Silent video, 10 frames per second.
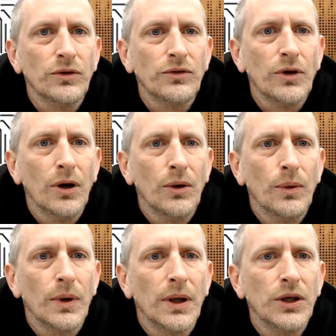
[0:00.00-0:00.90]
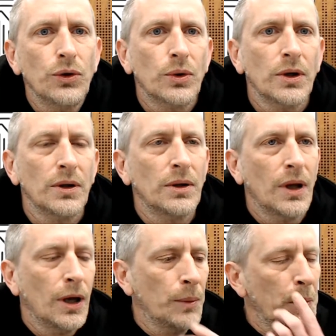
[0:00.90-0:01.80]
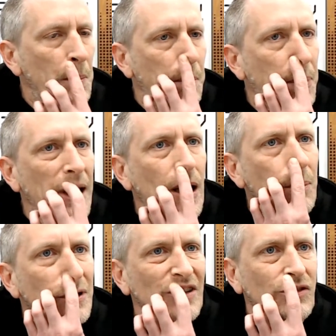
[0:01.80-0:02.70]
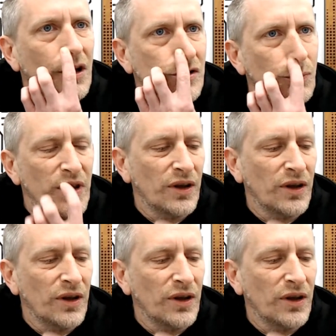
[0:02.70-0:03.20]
So you can pick up a discussion with